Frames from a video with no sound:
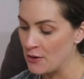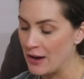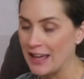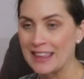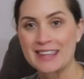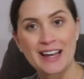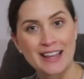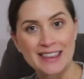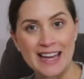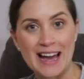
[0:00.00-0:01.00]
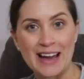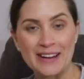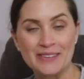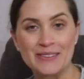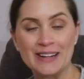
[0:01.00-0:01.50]
I thought that
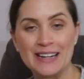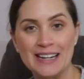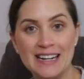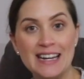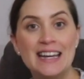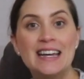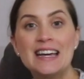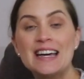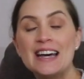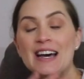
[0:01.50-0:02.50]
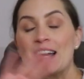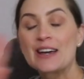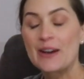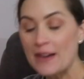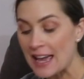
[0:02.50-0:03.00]
I would
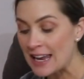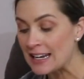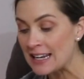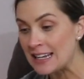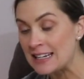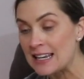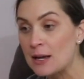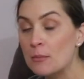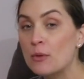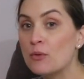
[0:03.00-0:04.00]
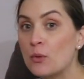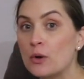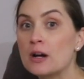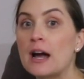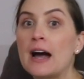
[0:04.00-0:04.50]
go ahead and end it
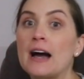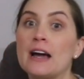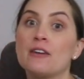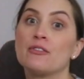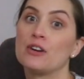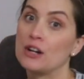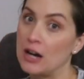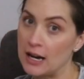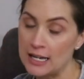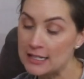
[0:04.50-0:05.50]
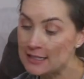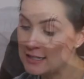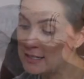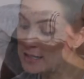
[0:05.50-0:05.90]
before I forgot.